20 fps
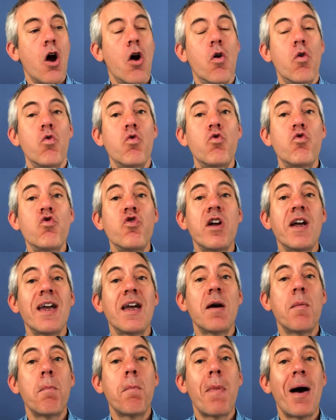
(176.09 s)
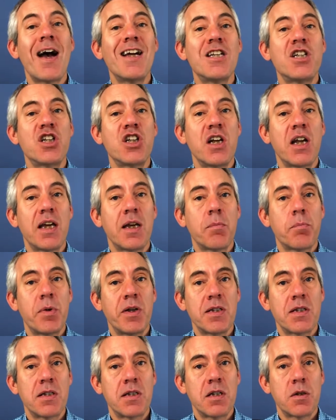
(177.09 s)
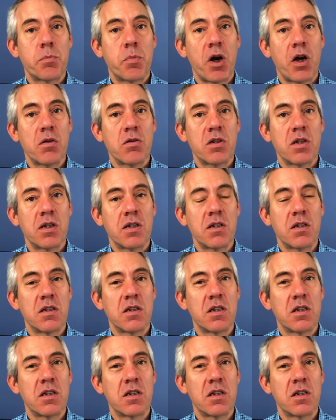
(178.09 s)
reimagining business processes.